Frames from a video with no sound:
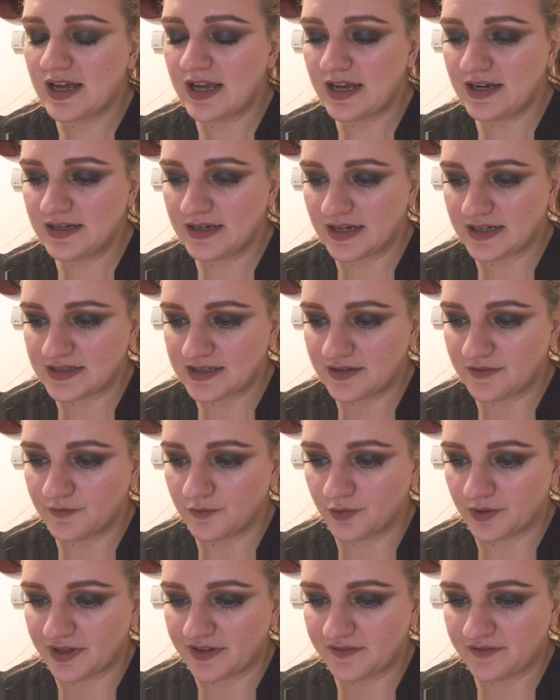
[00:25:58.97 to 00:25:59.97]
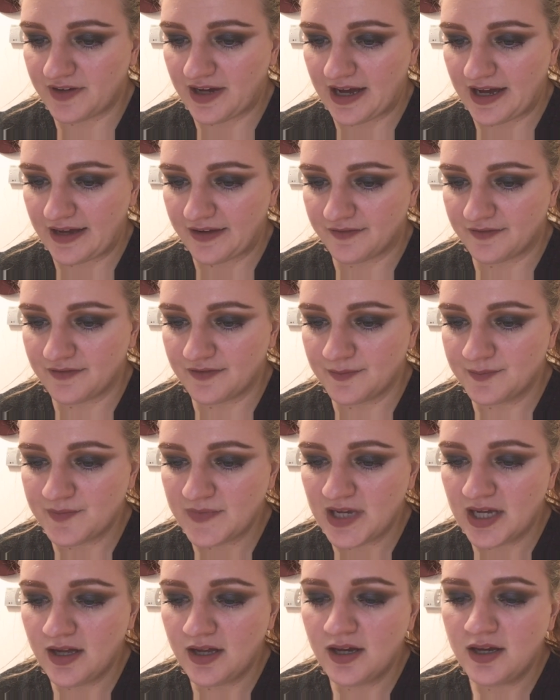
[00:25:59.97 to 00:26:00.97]
and 1945.
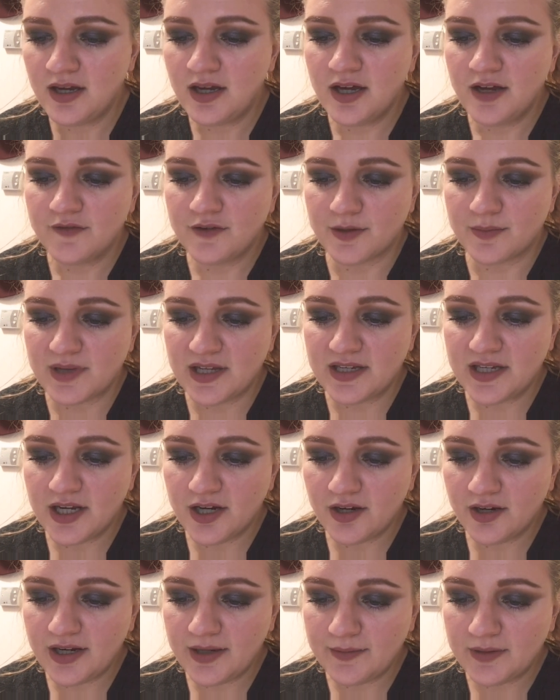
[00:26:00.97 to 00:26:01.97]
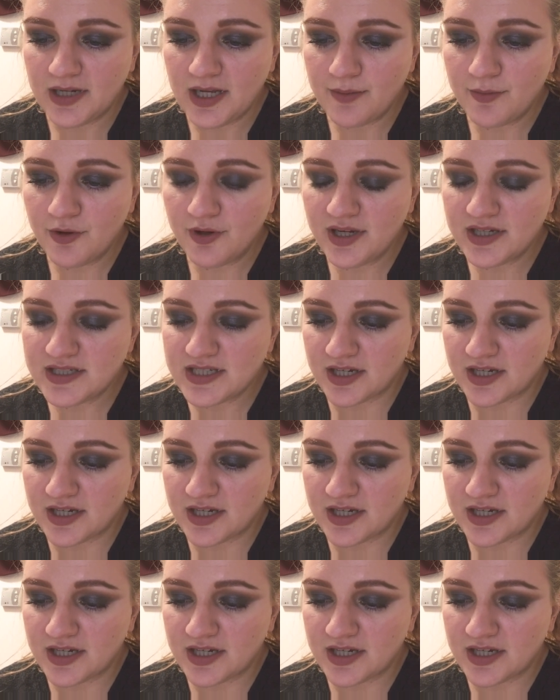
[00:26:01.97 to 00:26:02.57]
From the neighboring